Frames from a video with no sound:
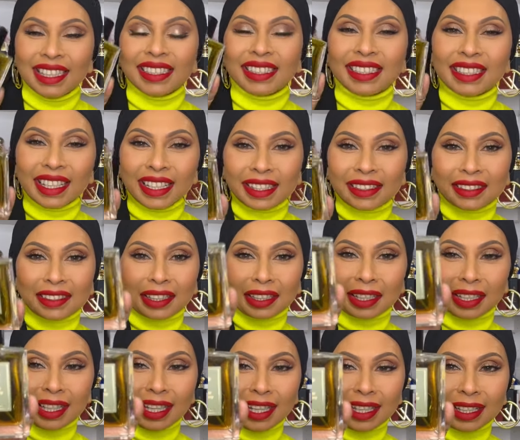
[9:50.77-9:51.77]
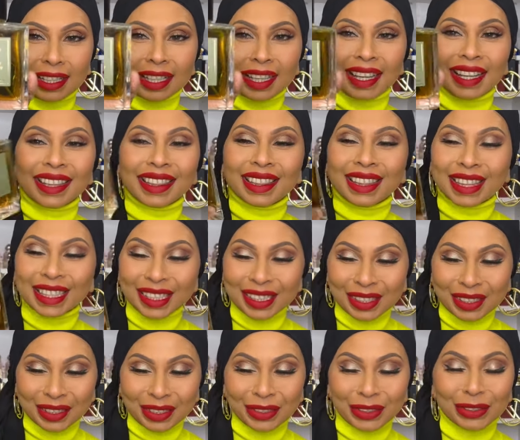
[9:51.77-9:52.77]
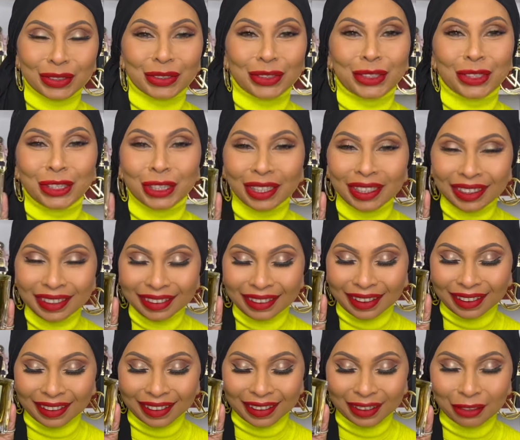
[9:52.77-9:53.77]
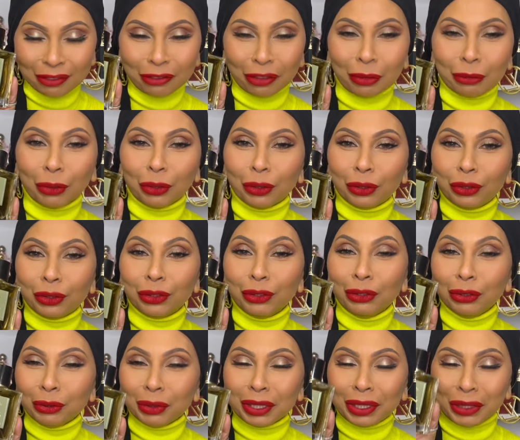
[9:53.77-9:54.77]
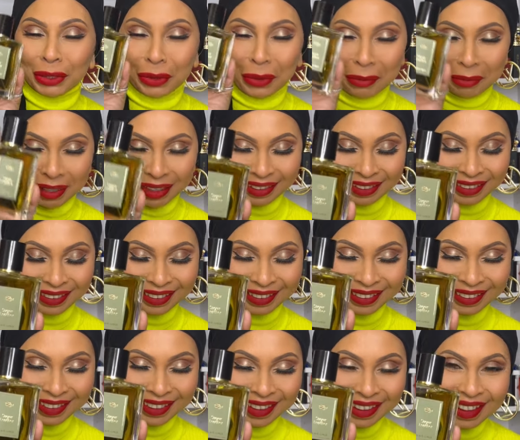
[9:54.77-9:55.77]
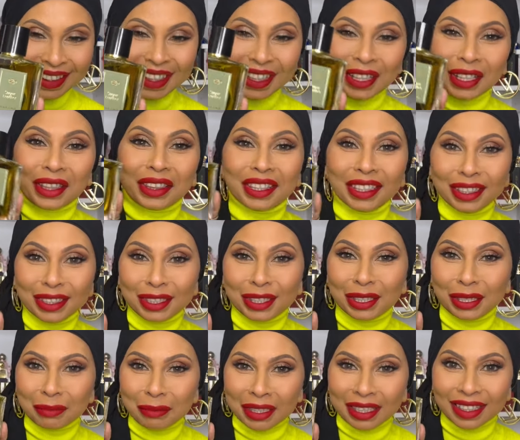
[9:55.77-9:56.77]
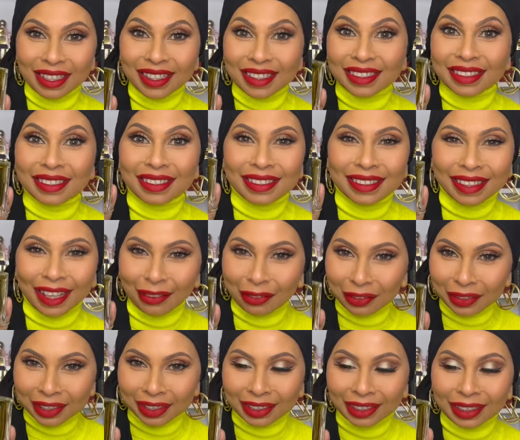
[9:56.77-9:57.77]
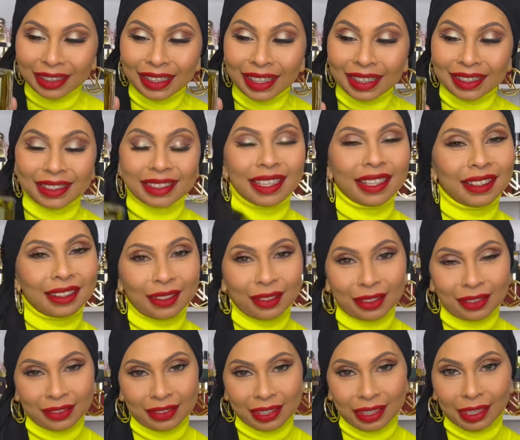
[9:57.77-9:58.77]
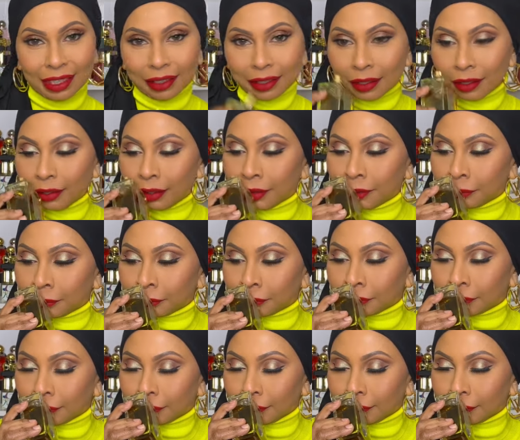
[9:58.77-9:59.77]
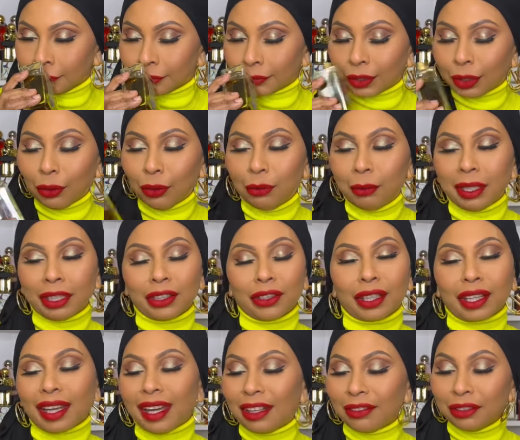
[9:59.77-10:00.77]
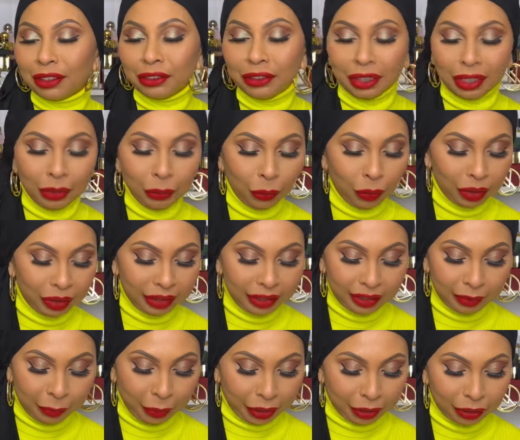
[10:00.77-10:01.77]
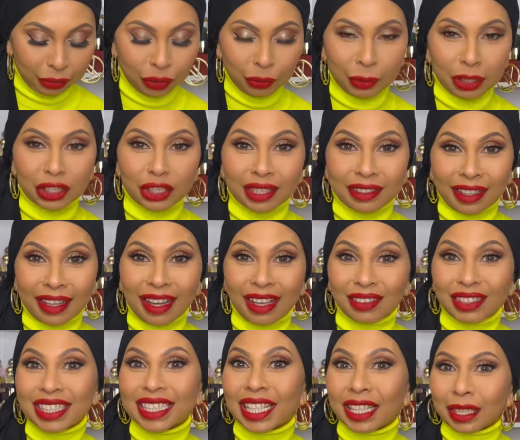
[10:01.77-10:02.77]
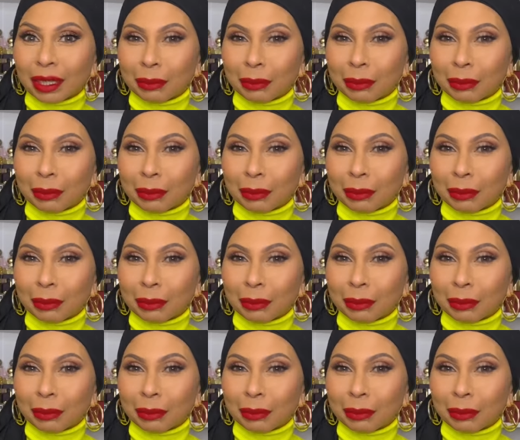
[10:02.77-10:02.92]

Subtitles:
takes the cake. And this is Sugar Leather from Unnuit Nomad. This to me is definitely a 10 out of 10. Oh my god, I haven't really worn this bottle too much because I have a 10